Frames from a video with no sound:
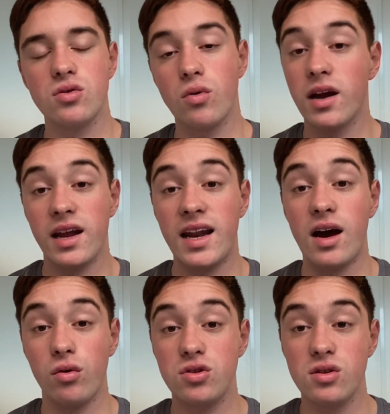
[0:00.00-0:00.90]
get
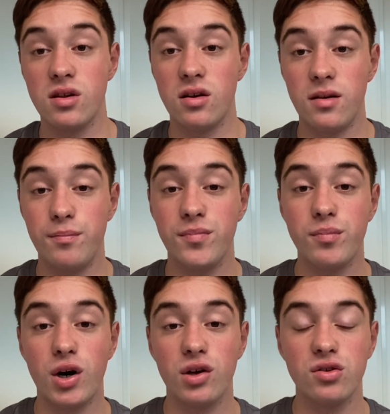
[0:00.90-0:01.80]
now to the
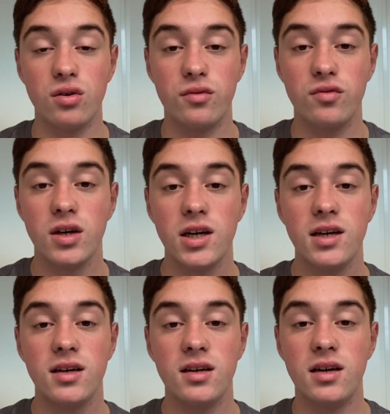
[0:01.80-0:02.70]
part of
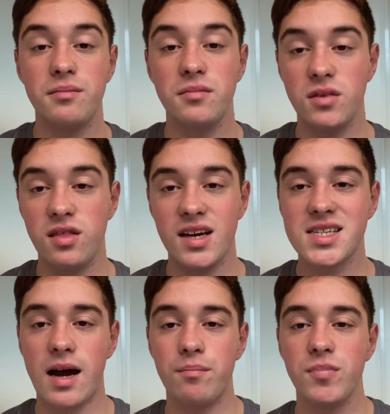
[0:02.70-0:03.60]
the
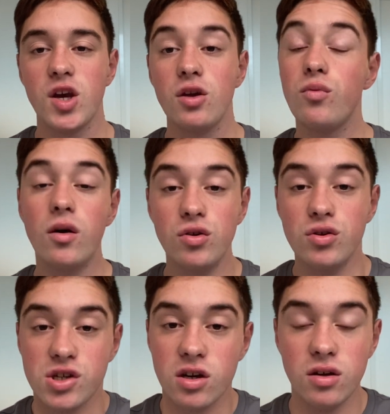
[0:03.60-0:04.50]
exam. You
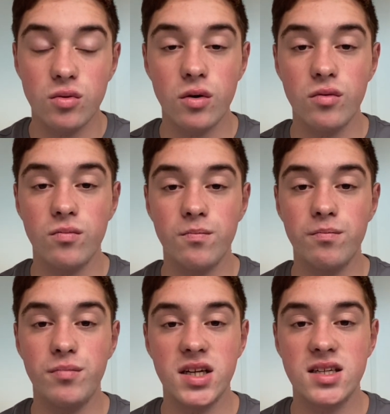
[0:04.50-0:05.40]
won't
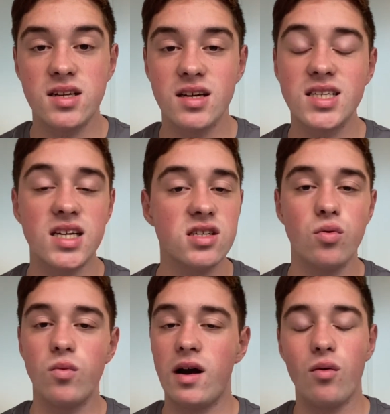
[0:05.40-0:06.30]
be assessed
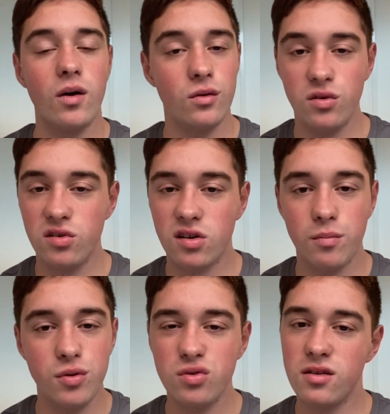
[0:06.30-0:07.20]
on how well you use a
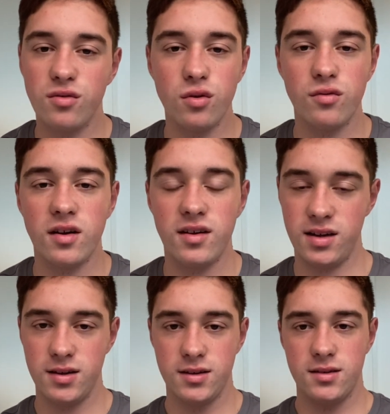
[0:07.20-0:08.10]
computer. If you're a
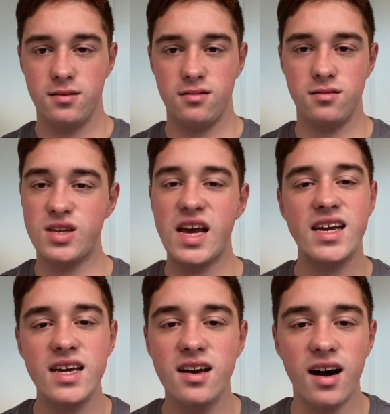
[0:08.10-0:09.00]
very
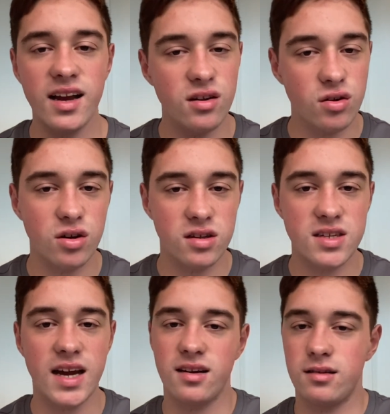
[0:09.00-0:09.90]
techie guy, you're good at
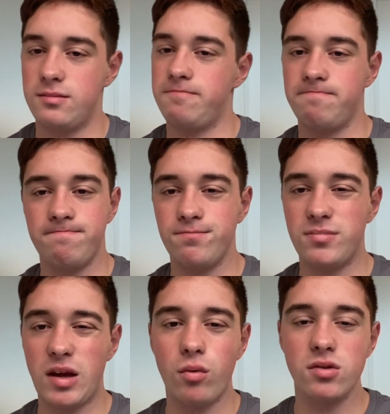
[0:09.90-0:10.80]
tech,
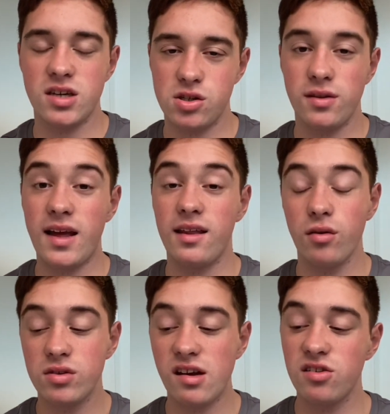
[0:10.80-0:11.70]
they won't test you on that, they
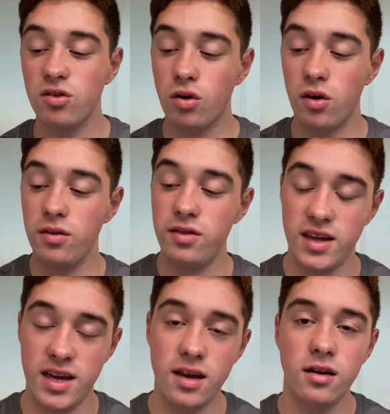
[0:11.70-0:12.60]
will test you on
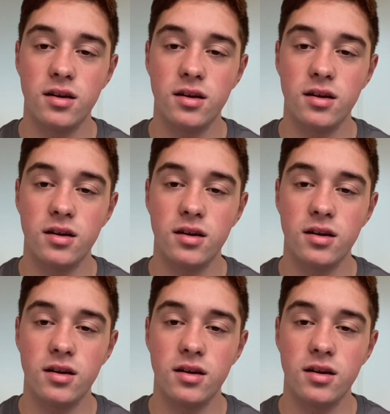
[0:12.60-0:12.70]
the